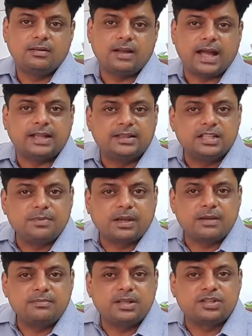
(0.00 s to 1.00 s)
And this
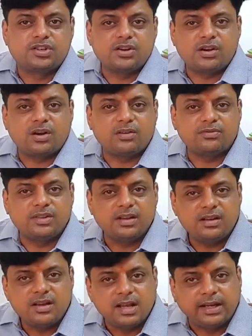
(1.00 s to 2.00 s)
becomes the chair of
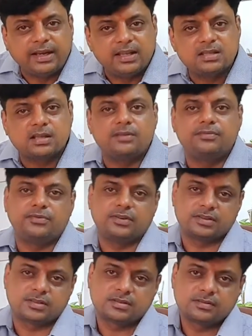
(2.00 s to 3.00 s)
their
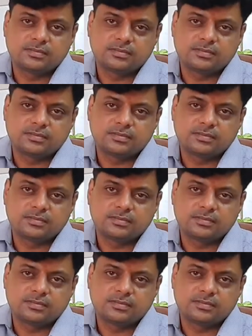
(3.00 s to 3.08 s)
discomfort.